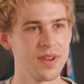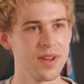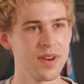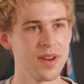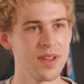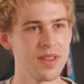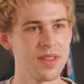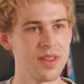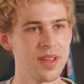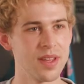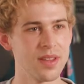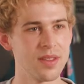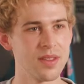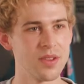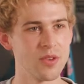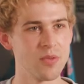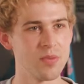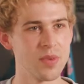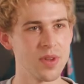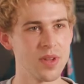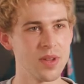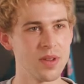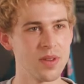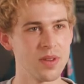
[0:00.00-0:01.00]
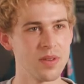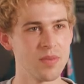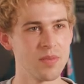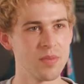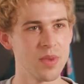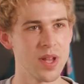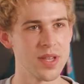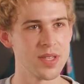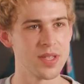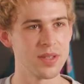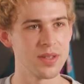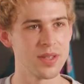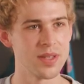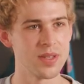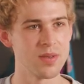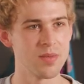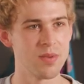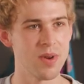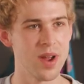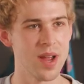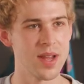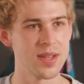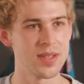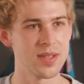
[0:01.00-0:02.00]
And I think they'll be pleasantly
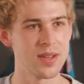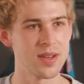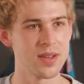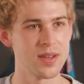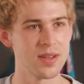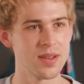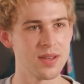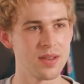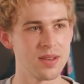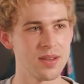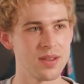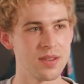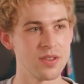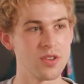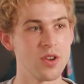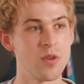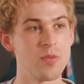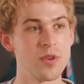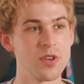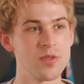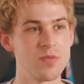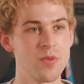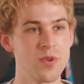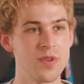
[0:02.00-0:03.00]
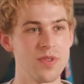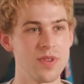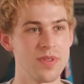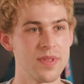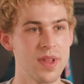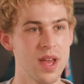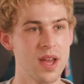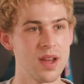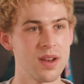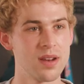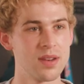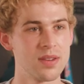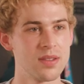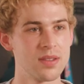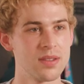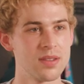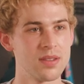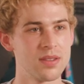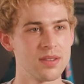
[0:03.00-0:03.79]
surprised that it is so much more than that.